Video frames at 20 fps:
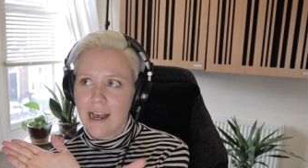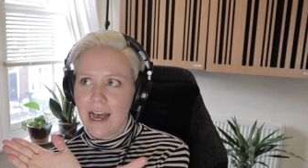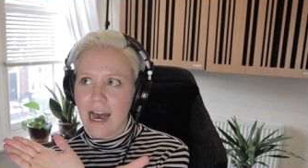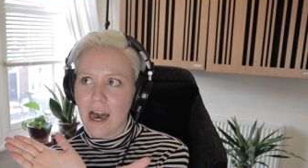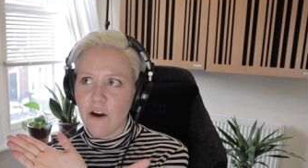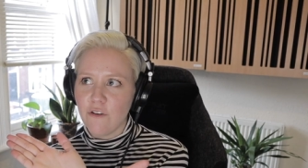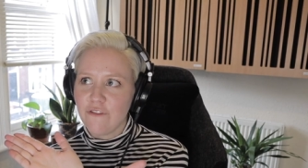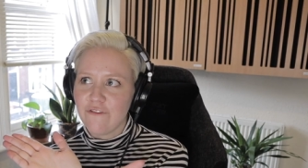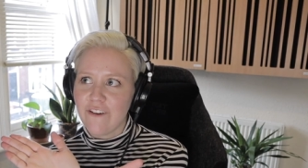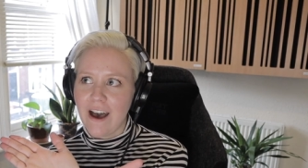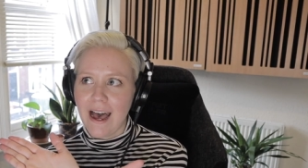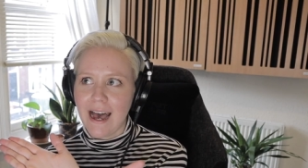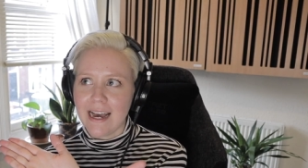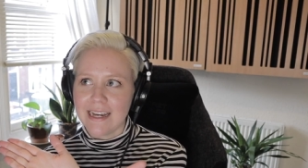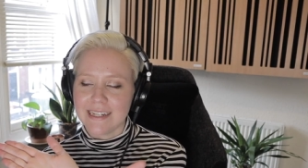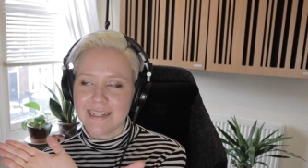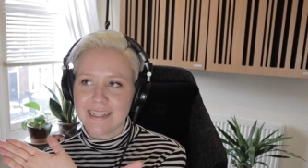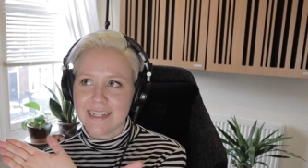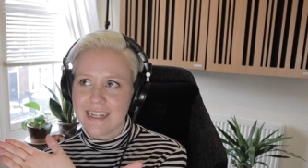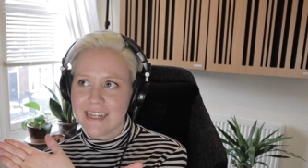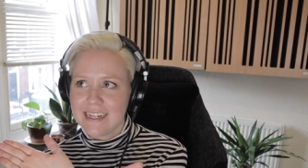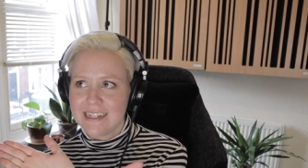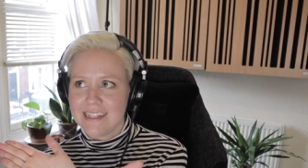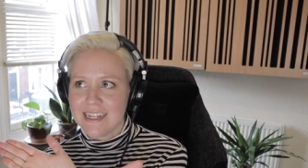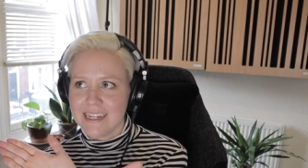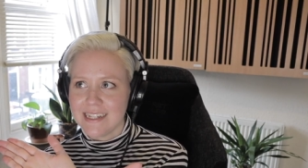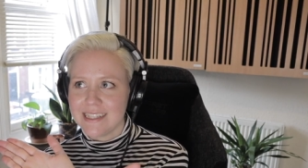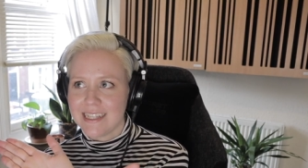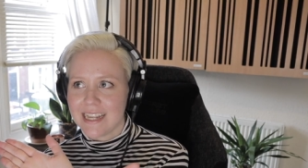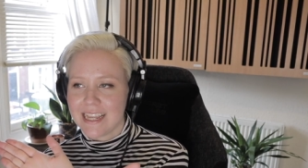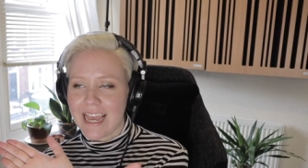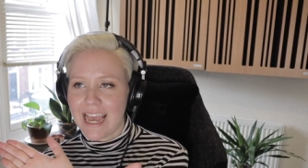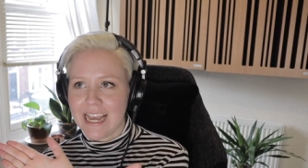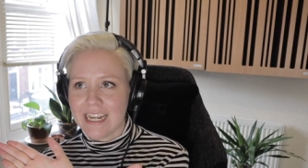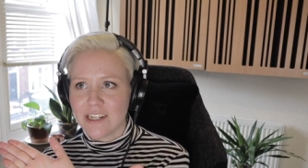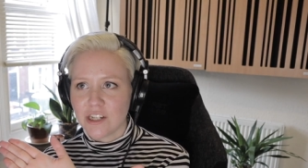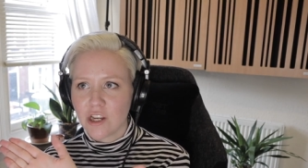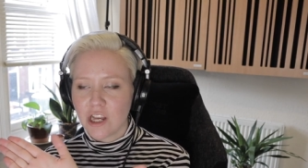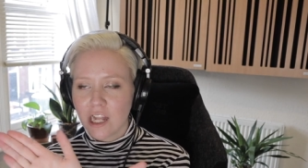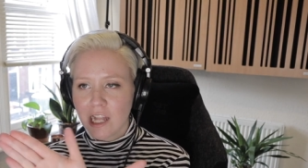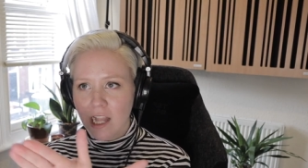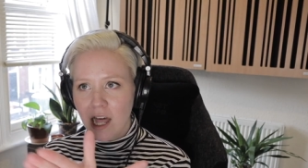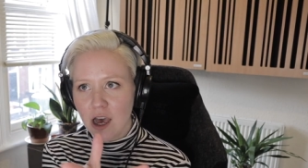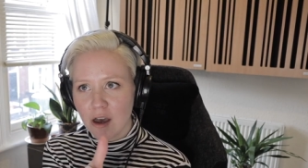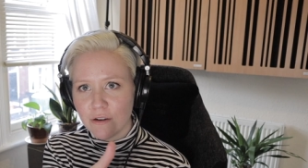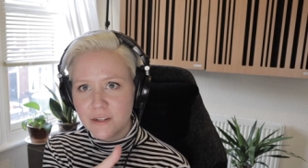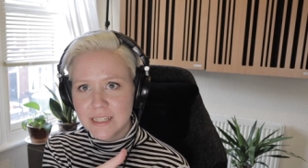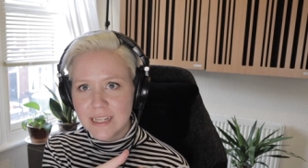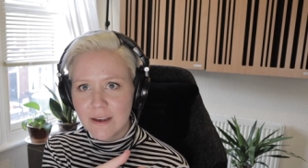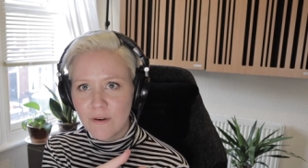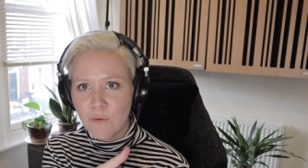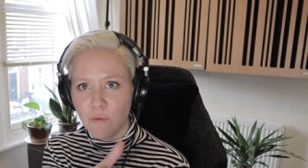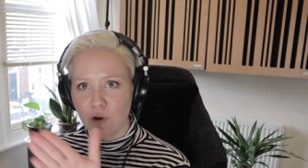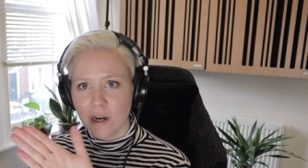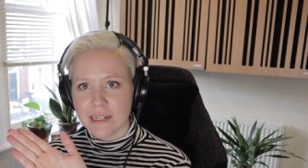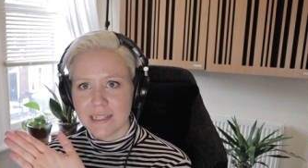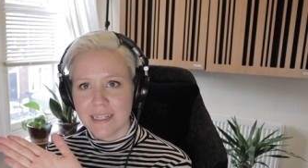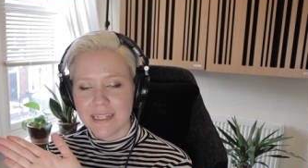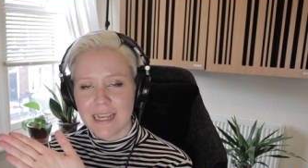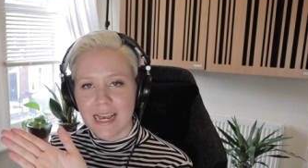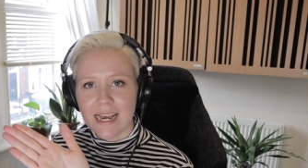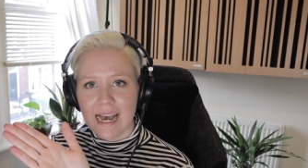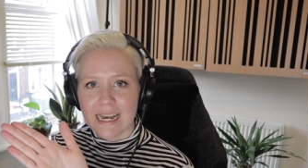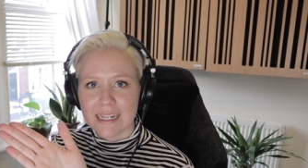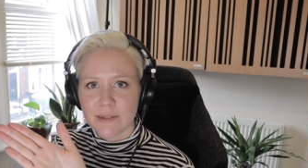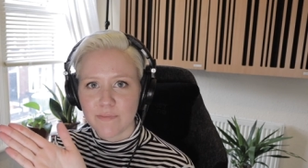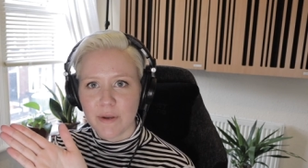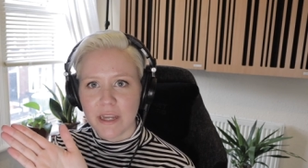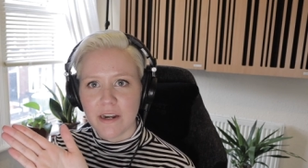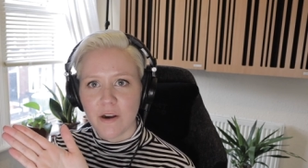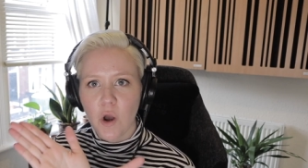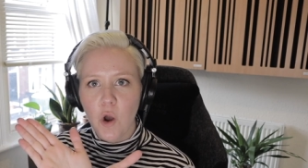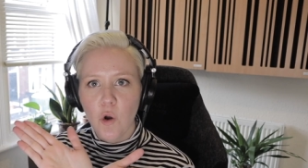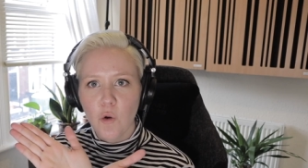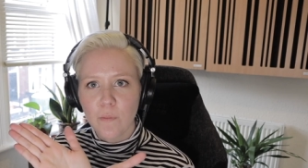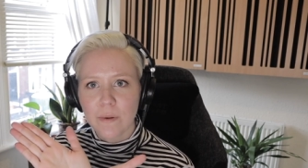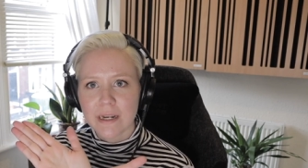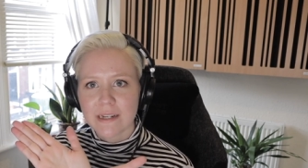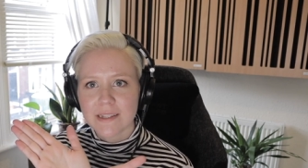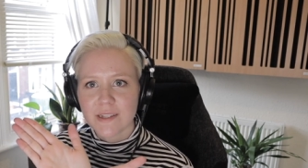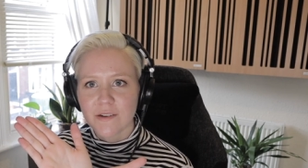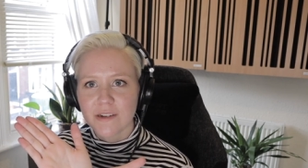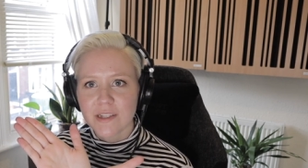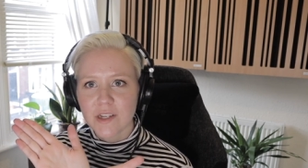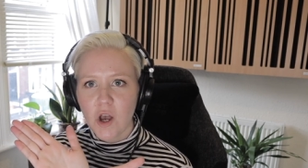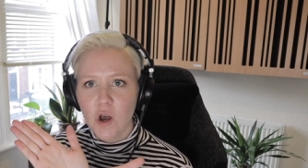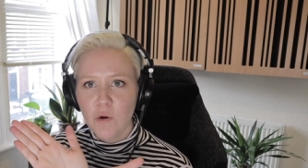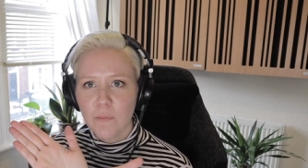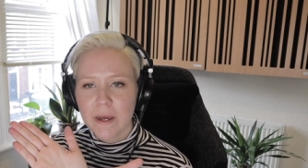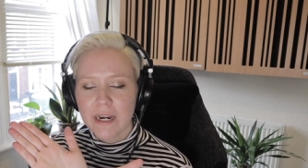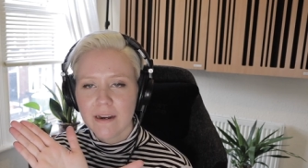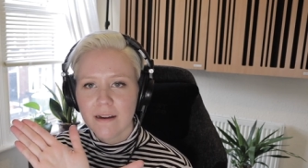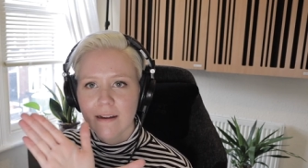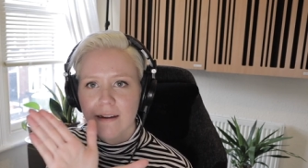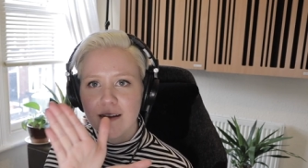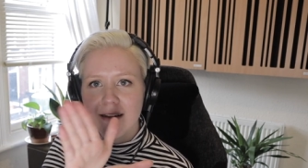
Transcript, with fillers: How fast does the gate close once it has been opened? So it's open,